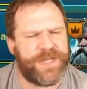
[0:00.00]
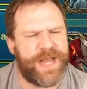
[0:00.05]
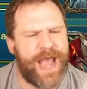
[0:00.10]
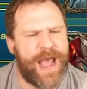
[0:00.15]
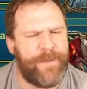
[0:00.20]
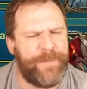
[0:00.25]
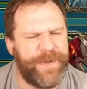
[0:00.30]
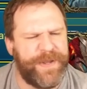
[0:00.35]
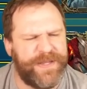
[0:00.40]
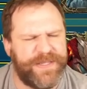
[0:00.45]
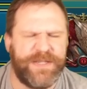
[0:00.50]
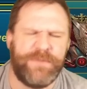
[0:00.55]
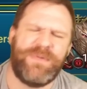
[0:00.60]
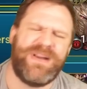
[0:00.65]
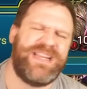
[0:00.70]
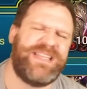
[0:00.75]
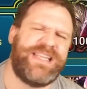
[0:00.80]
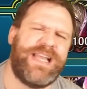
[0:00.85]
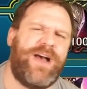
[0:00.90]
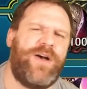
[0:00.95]
to happen? Can
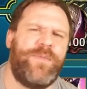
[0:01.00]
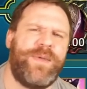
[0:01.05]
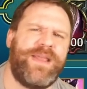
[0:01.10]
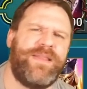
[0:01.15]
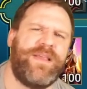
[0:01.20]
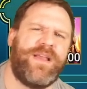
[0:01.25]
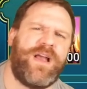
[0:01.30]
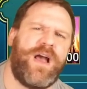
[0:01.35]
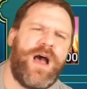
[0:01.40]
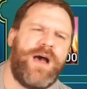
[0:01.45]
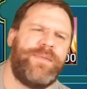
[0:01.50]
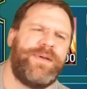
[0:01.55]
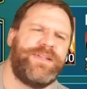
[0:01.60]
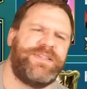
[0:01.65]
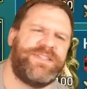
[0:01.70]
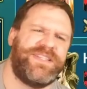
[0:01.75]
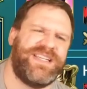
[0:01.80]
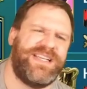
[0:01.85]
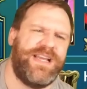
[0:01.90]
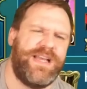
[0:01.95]
somebody tell me in the
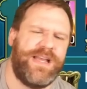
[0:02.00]
comments?